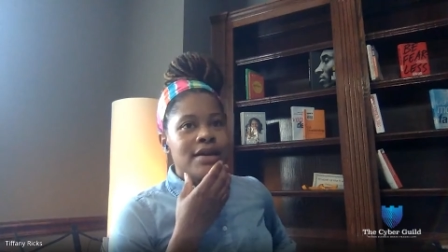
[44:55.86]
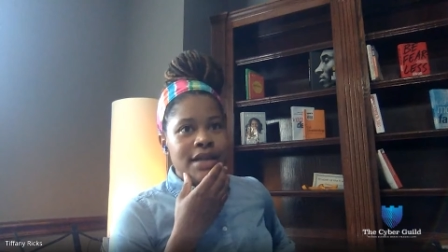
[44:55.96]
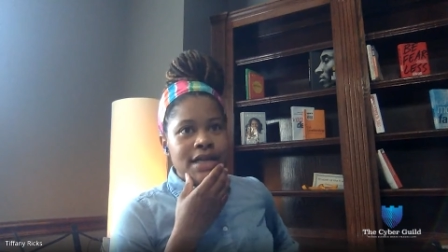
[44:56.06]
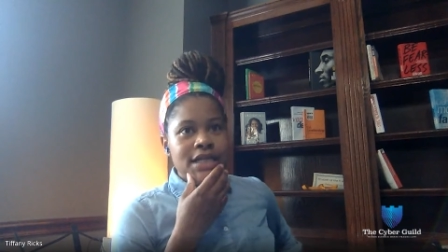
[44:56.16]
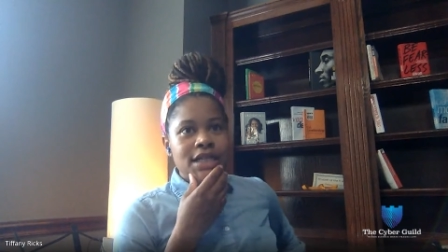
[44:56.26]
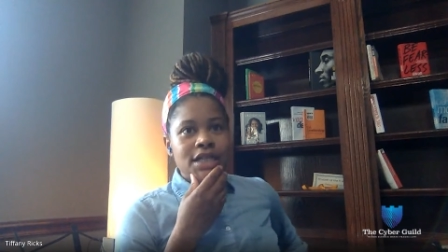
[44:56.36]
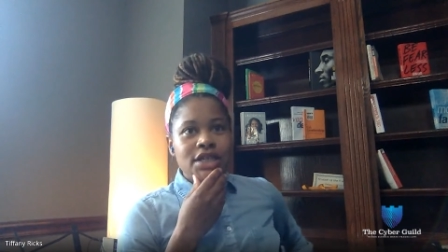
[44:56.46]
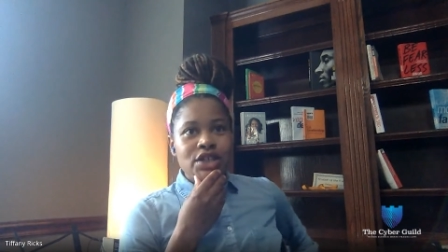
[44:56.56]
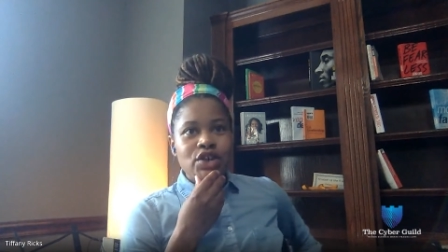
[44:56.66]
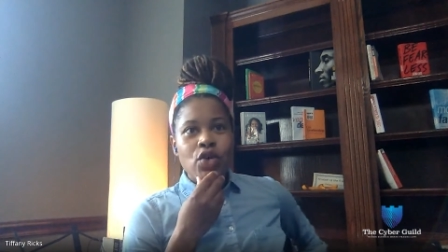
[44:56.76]
That's a
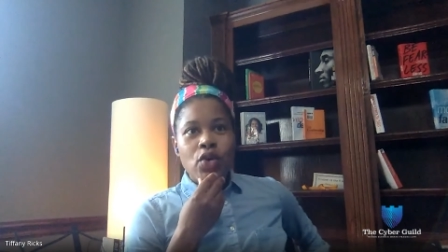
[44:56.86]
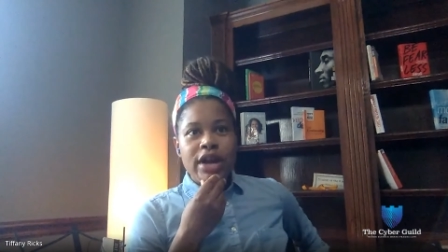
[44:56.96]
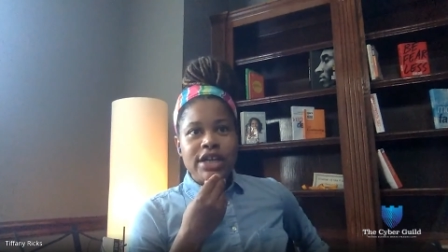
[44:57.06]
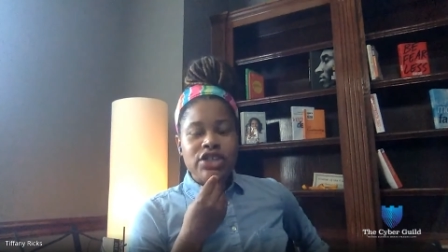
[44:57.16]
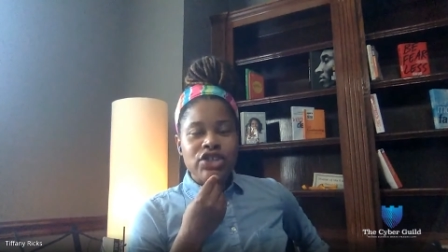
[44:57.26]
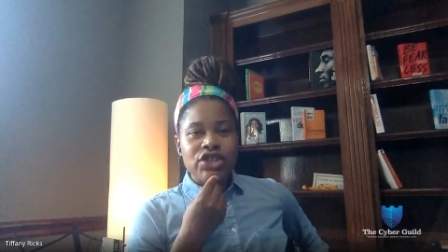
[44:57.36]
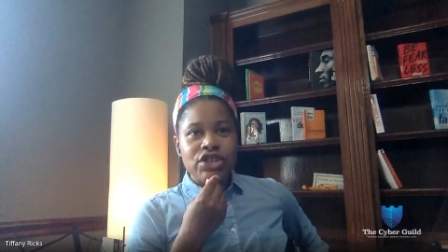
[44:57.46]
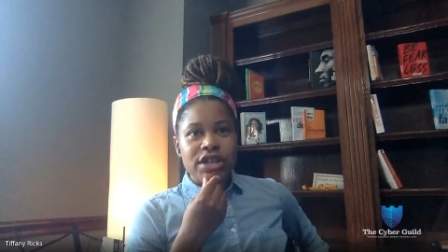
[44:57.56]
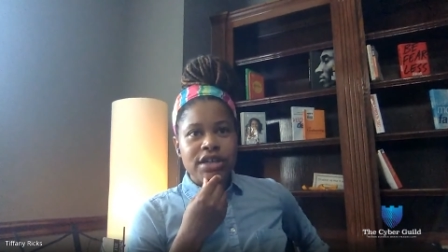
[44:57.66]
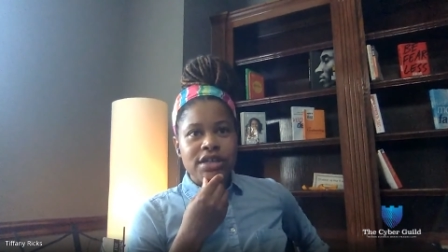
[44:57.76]
good
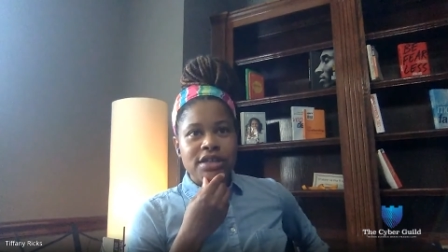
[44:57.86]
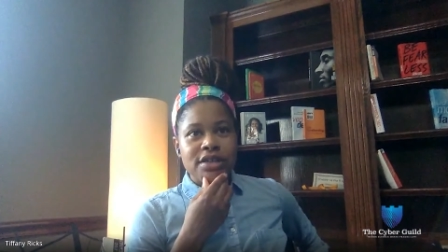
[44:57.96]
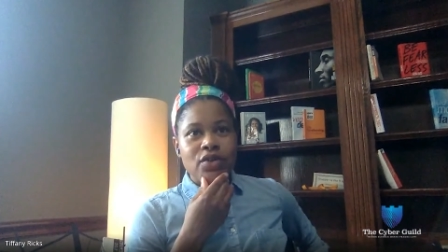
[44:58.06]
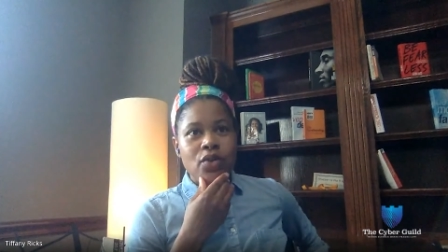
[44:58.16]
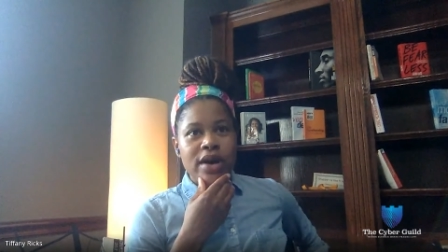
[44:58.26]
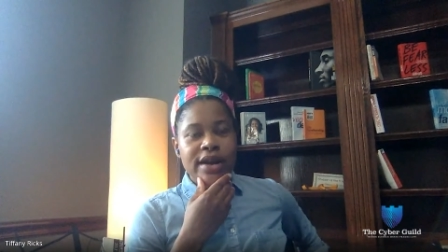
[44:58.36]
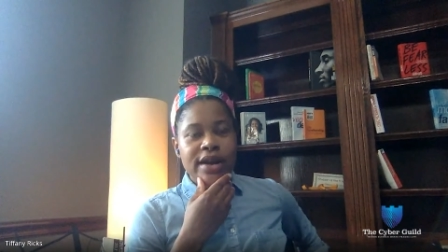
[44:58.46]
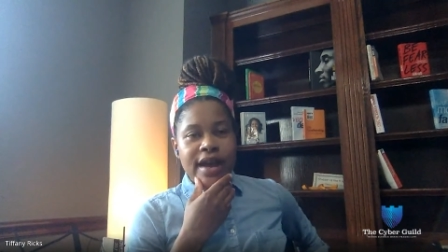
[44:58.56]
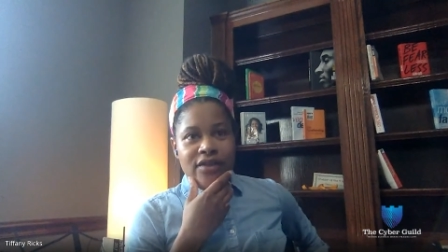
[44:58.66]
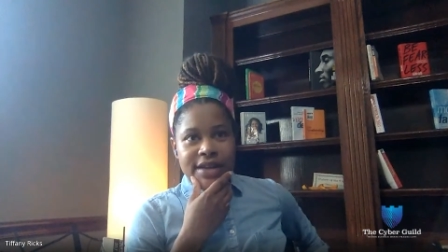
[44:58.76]
question. What
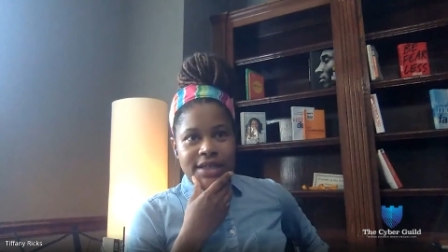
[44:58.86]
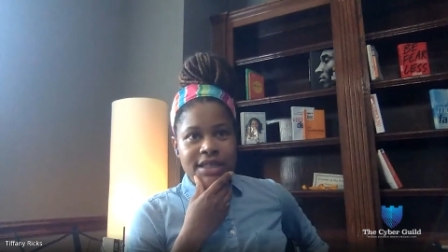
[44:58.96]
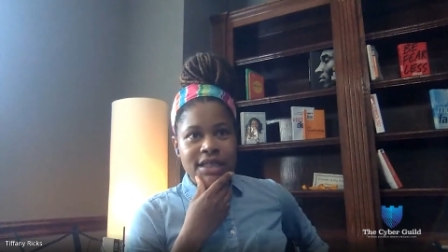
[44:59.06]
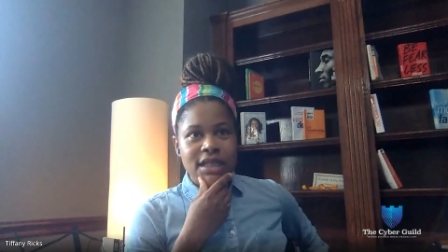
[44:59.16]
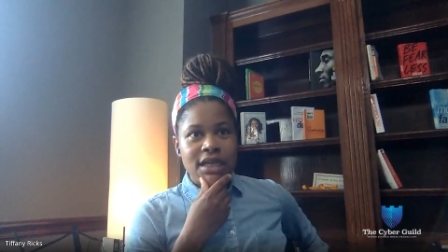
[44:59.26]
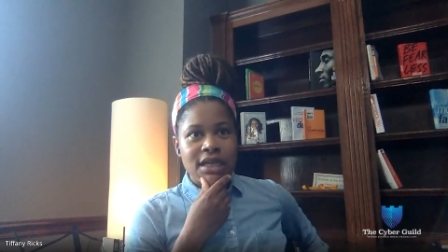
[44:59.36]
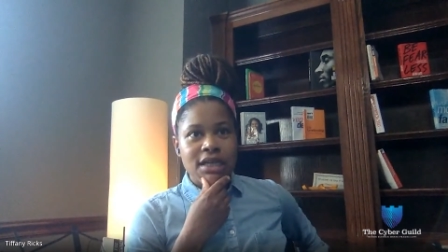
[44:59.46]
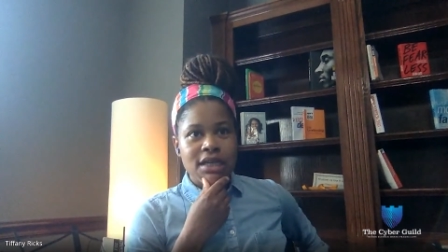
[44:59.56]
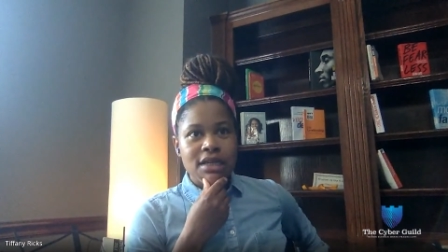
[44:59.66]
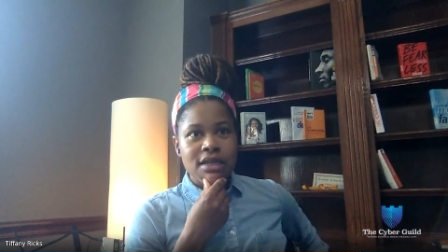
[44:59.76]
have I
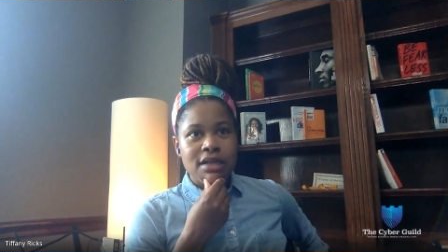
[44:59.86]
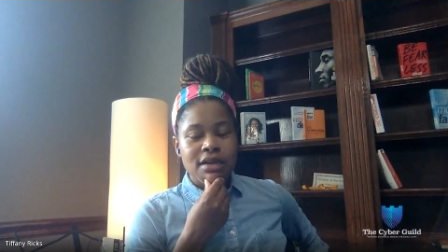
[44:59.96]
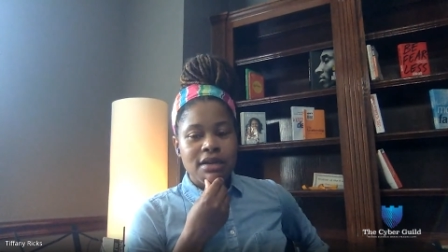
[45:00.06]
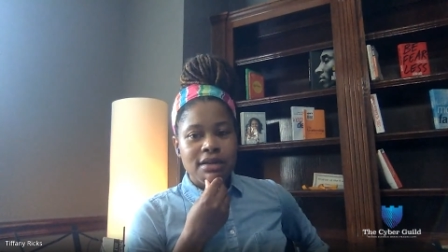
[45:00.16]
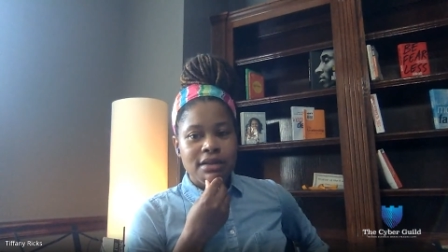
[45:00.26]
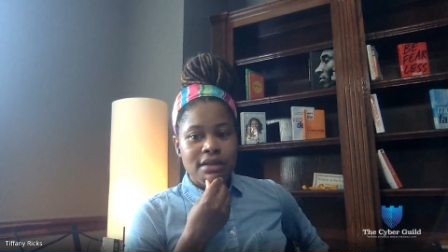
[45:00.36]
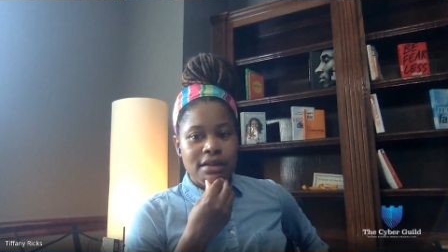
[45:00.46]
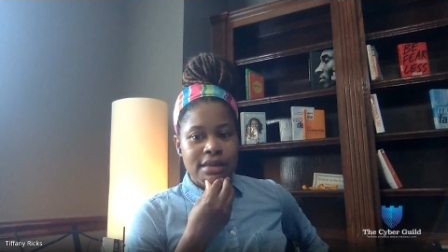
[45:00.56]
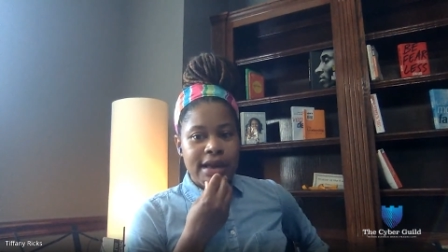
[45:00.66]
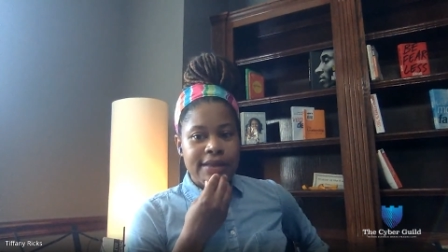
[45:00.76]
seen that